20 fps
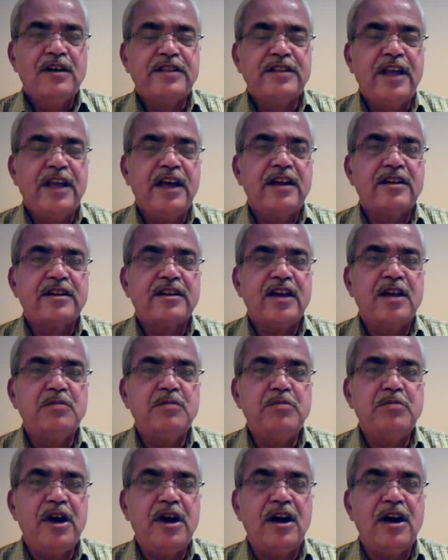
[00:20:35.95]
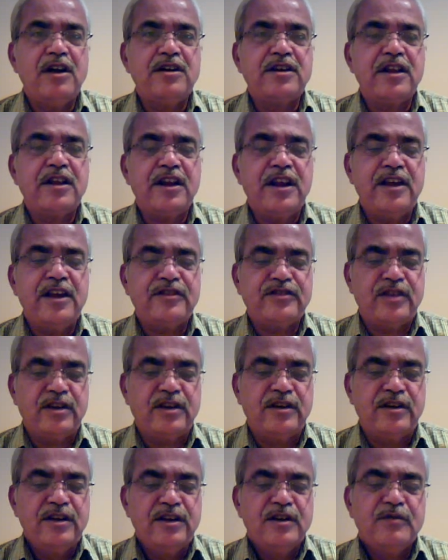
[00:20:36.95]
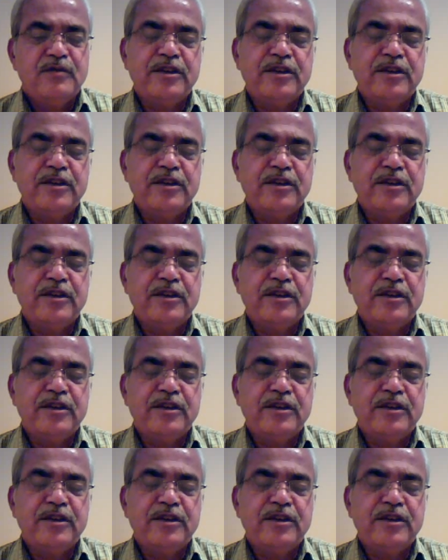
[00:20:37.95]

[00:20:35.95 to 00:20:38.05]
there can be alteration